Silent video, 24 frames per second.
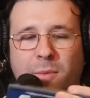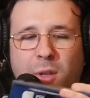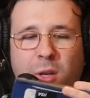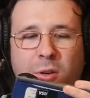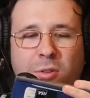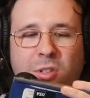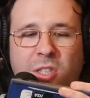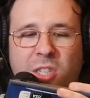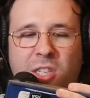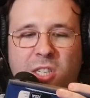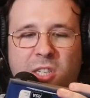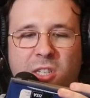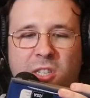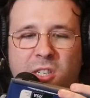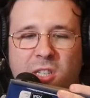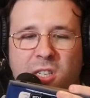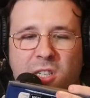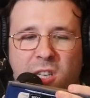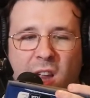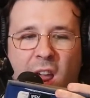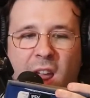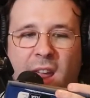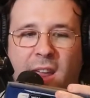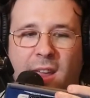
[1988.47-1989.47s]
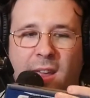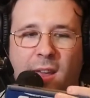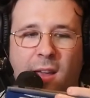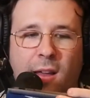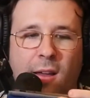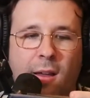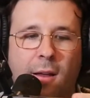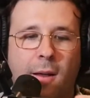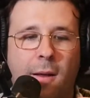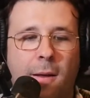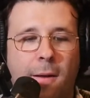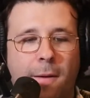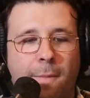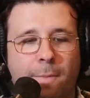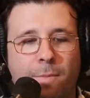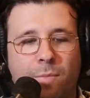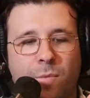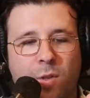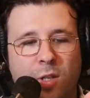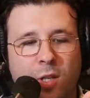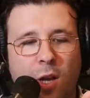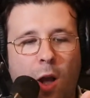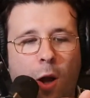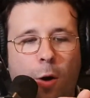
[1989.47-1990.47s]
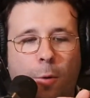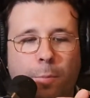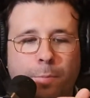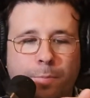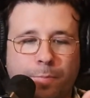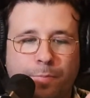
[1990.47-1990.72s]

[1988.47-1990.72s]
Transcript: You stink. So,